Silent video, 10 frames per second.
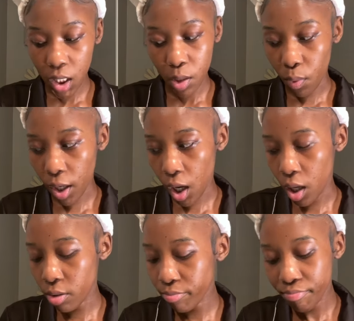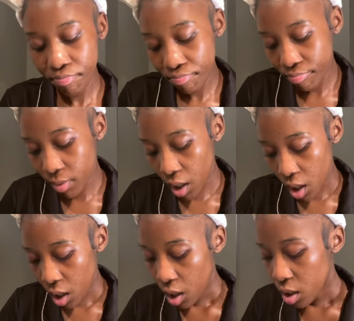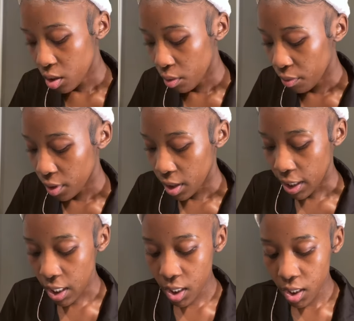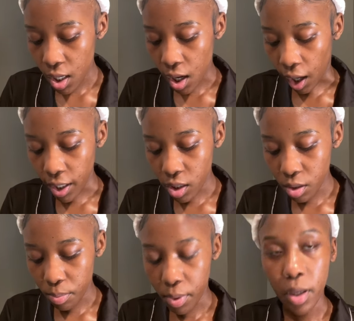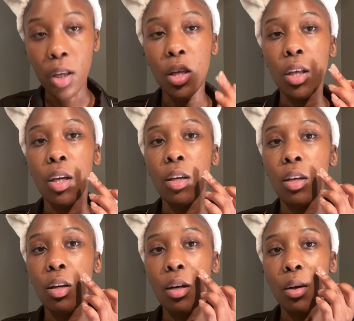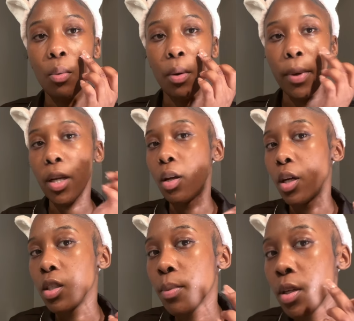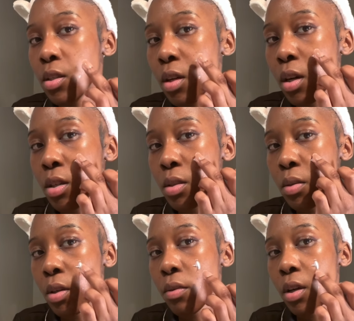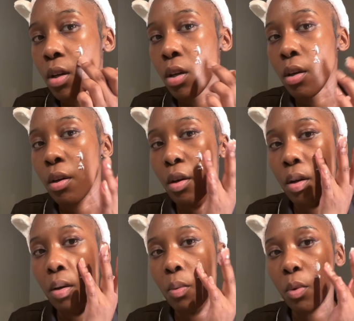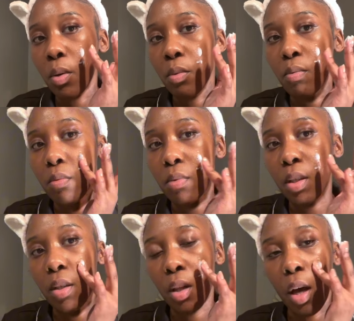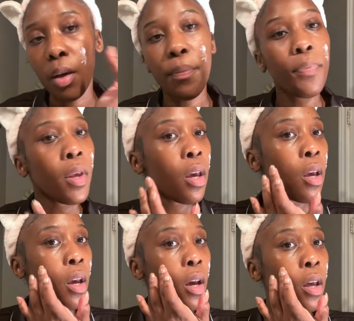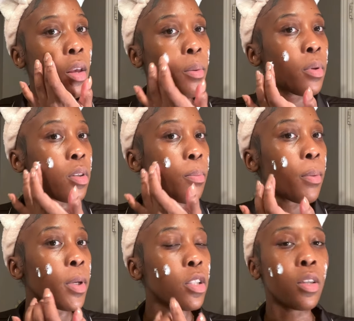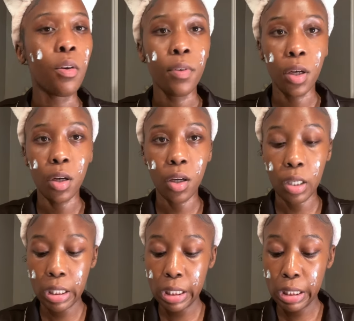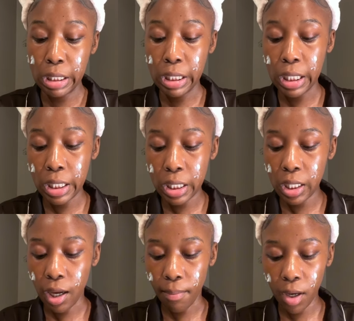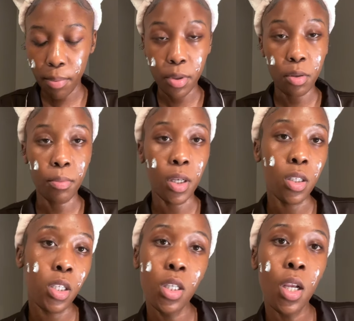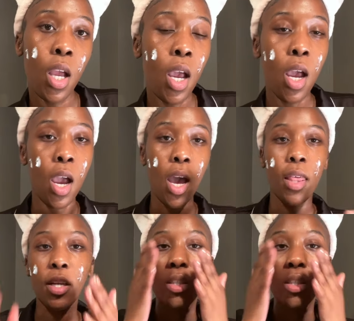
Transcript: why not? So for this, I just put it like where my dark spots are, so like right here. Whoa, that's a lot. And I'll put some on my cheek over here. Yikes, I might have put too much. And I